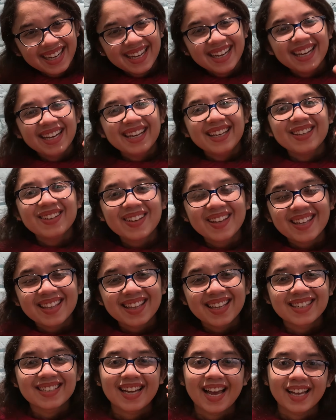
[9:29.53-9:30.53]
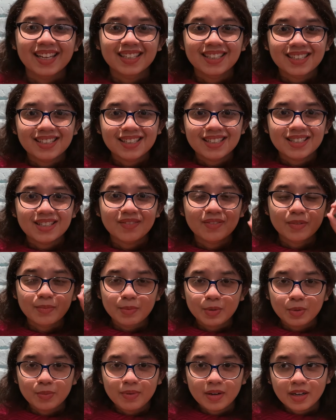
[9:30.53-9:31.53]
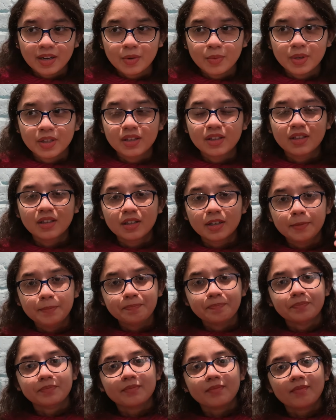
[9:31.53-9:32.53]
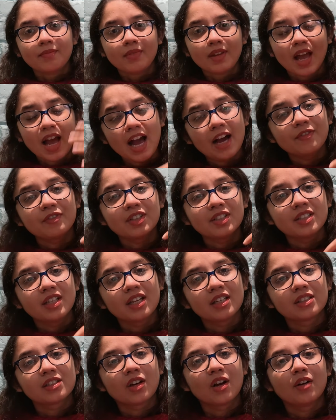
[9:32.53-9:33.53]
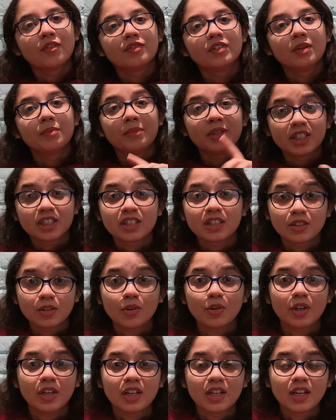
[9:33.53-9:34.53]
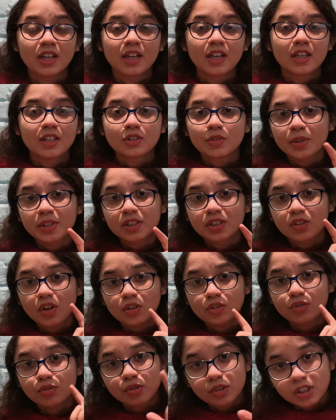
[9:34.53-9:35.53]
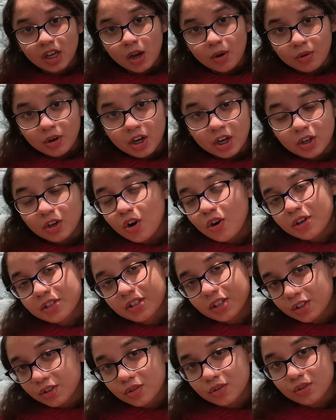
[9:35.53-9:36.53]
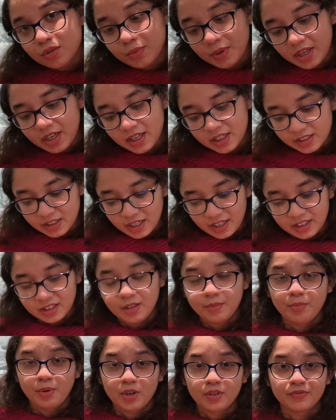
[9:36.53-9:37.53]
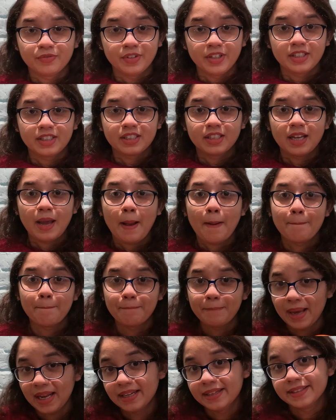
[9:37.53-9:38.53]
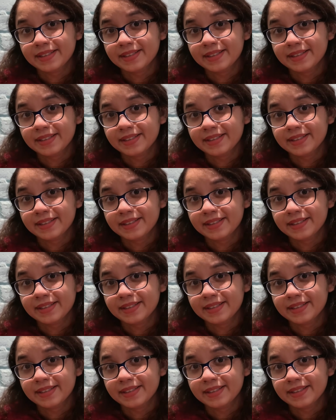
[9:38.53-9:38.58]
you get that tanginess of the blueberry with the aftertaste of the mishti doi. So it's not too sour nor is it too sweet. It's like the perfect balance.